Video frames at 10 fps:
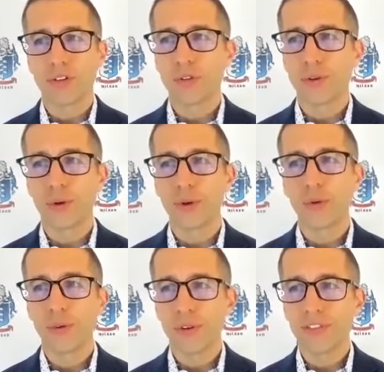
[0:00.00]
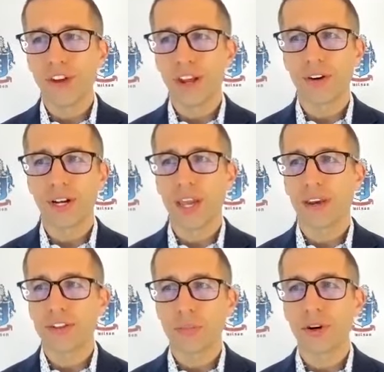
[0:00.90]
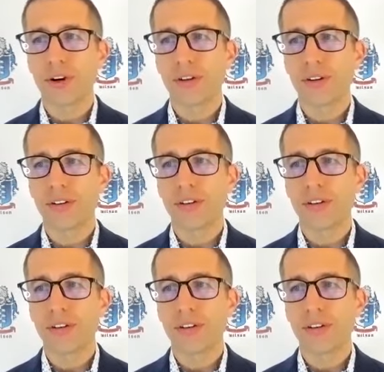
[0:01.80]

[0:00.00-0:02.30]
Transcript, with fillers: true veteran expert,